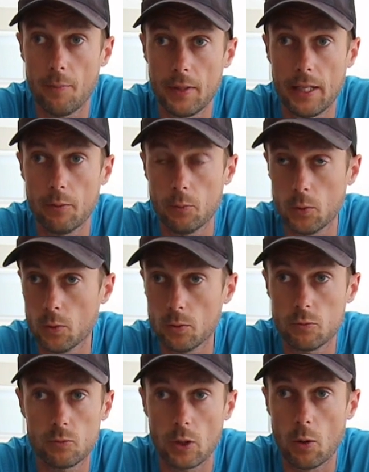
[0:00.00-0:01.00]
it will
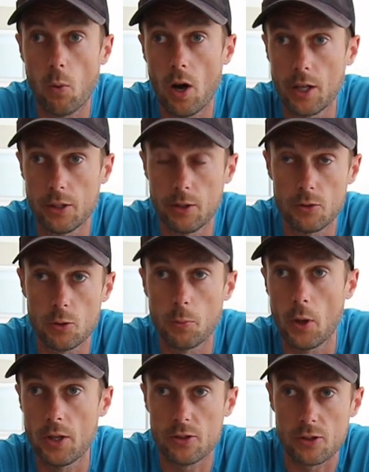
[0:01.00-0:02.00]
require you to
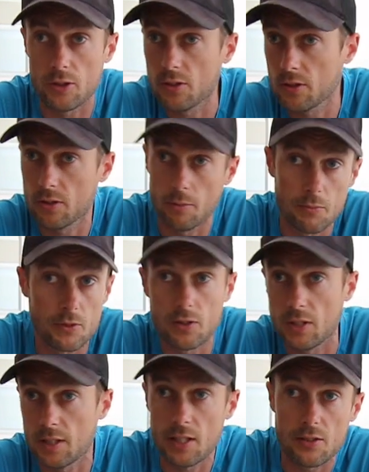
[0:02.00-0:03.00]
put in some
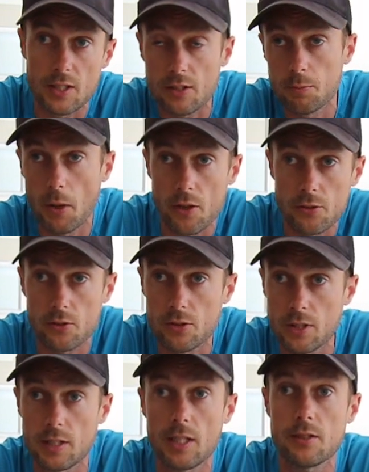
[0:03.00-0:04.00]
statistics, personal
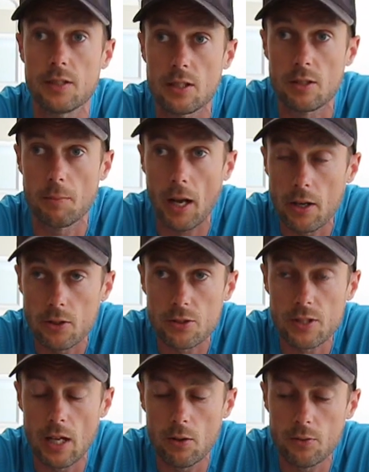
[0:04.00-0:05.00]
statistics about
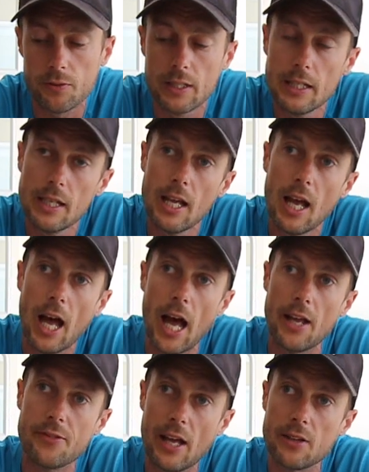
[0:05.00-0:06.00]
yourself,
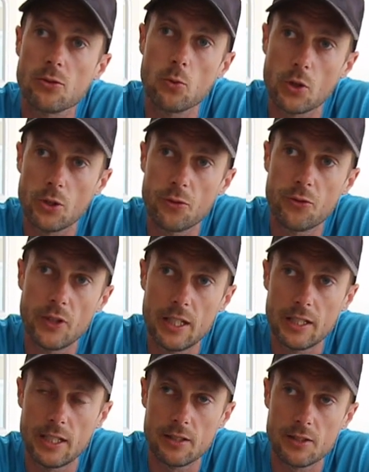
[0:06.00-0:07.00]
and that's all going to
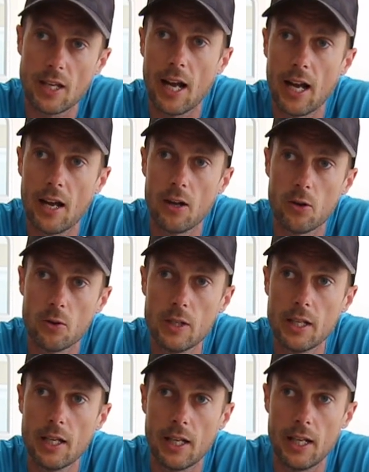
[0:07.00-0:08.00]
feed into how
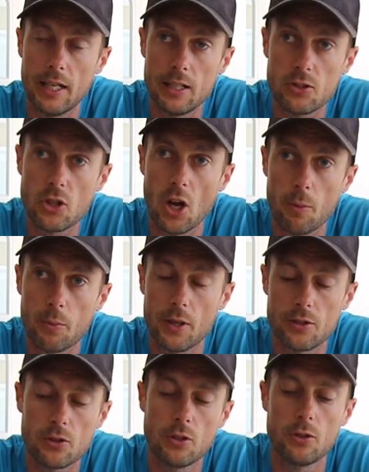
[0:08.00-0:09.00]
it
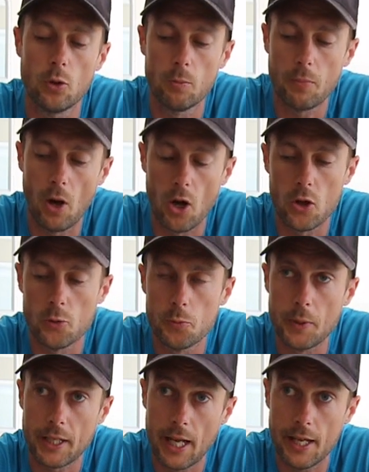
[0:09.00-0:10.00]
interprets your
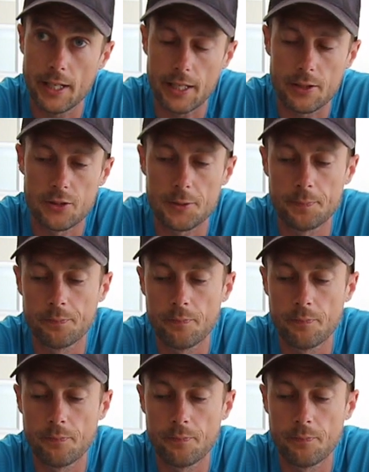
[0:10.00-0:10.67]
biomechanics.